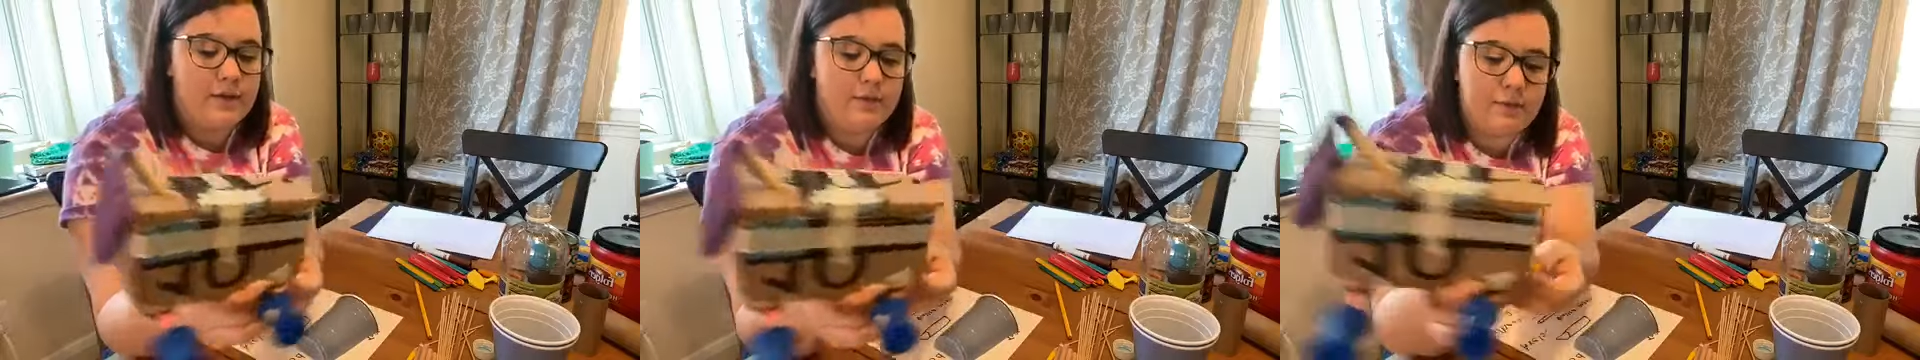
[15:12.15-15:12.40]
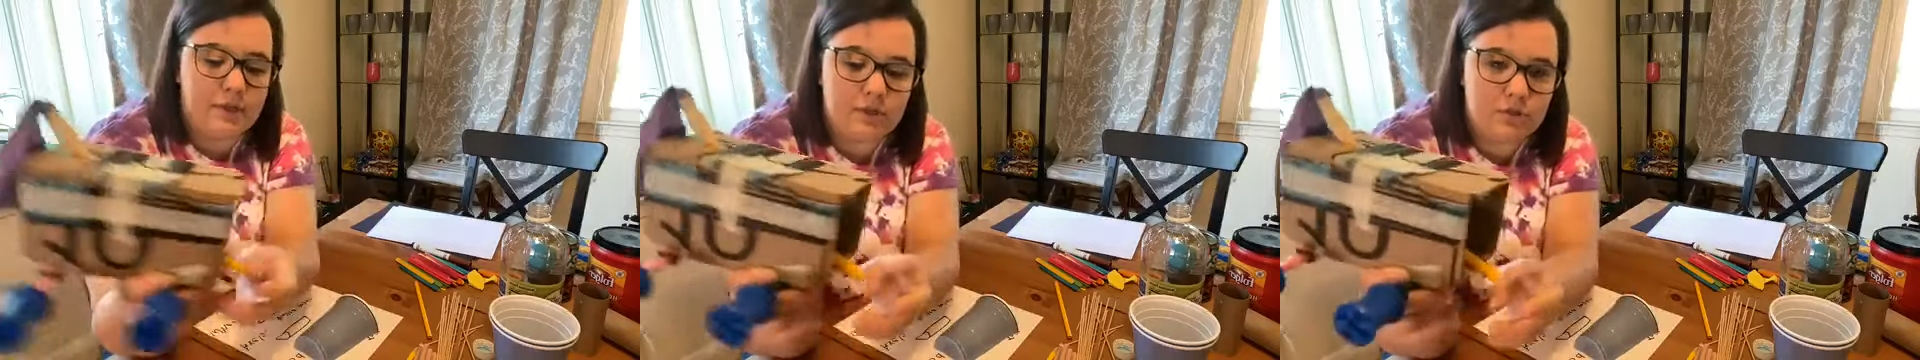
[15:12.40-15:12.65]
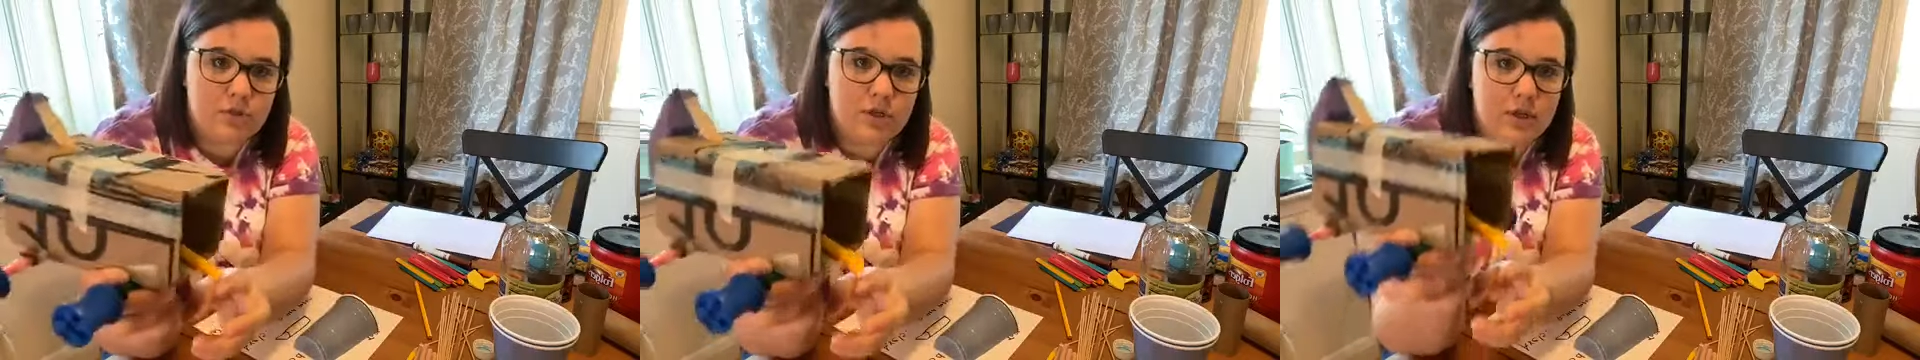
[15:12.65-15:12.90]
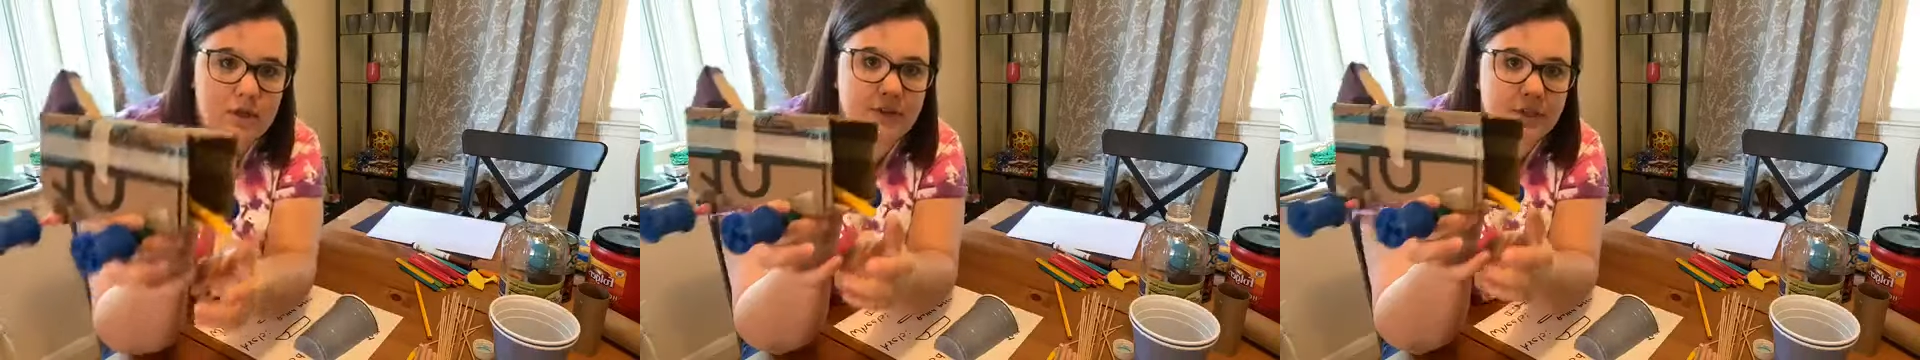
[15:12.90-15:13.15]
my
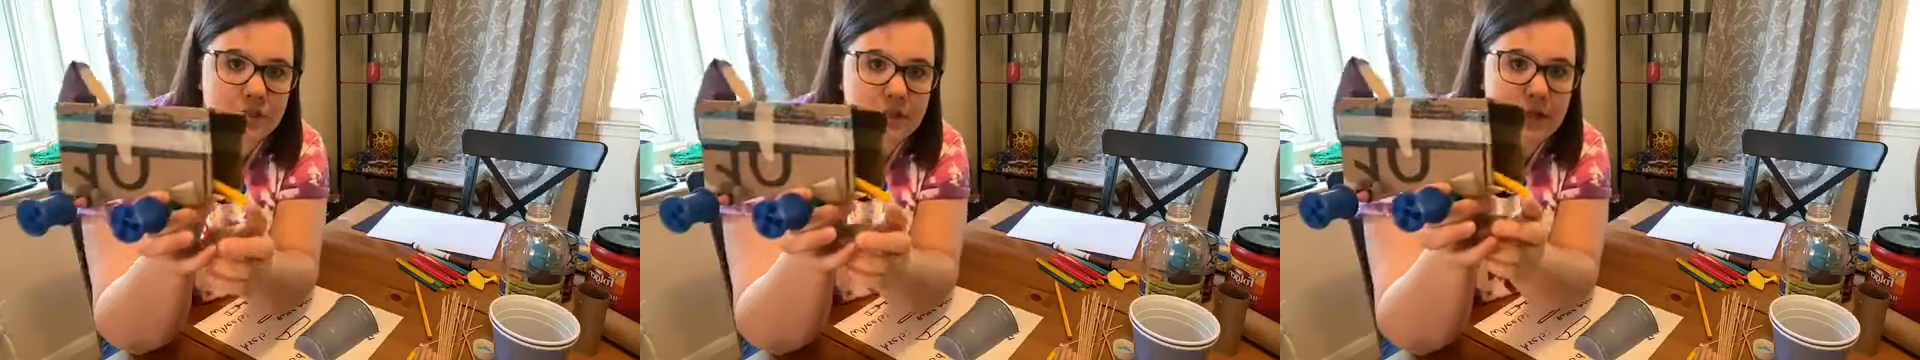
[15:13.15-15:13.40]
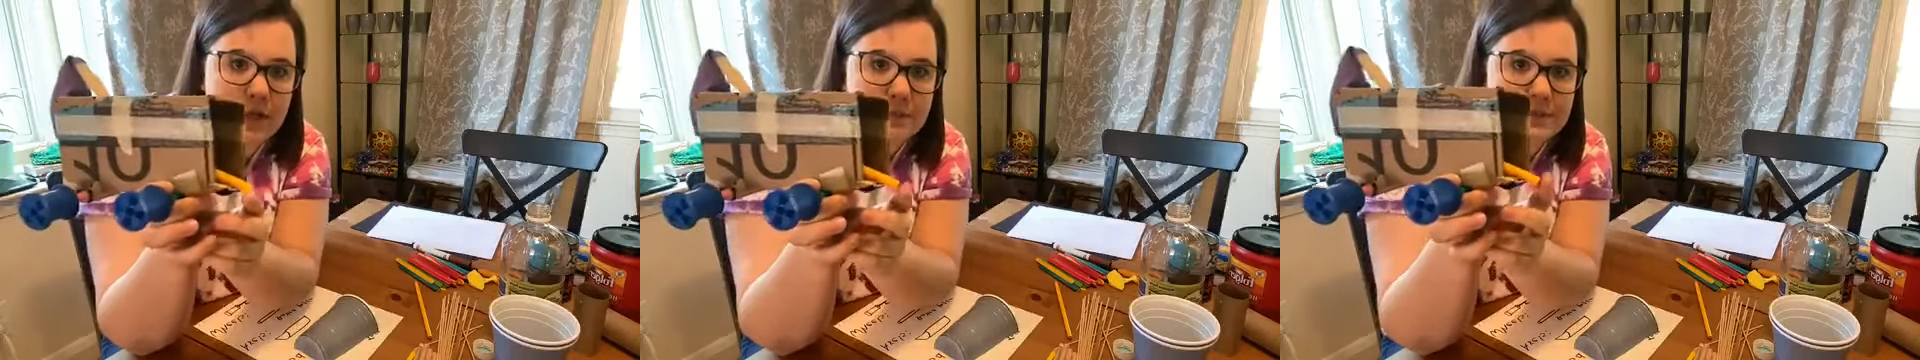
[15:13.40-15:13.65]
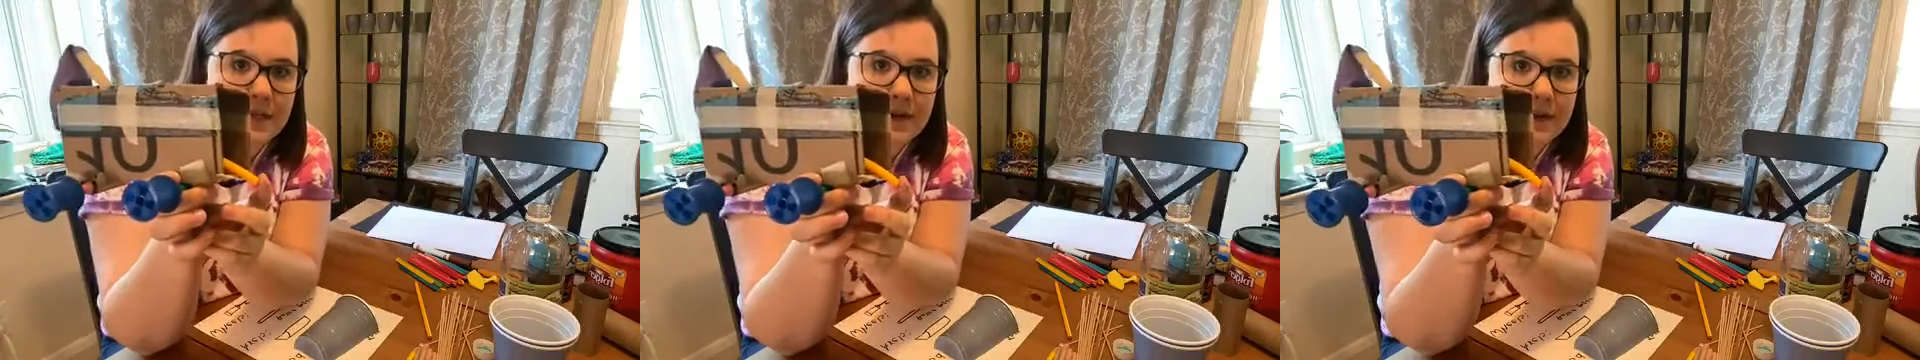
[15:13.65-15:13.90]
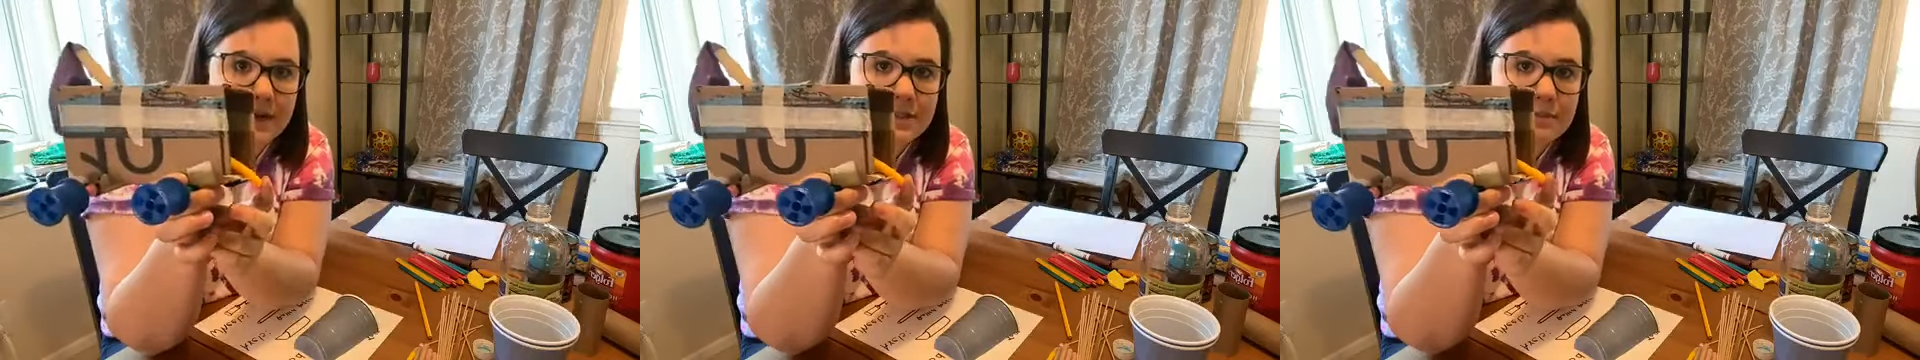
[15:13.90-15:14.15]
straw eventually comes
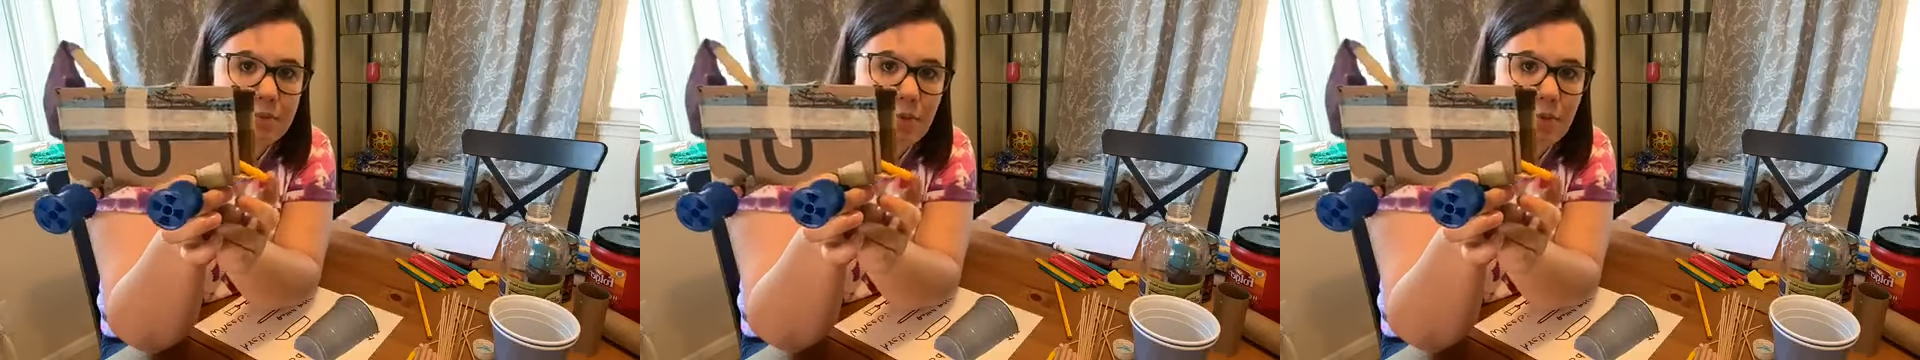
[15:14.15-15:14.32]
out and is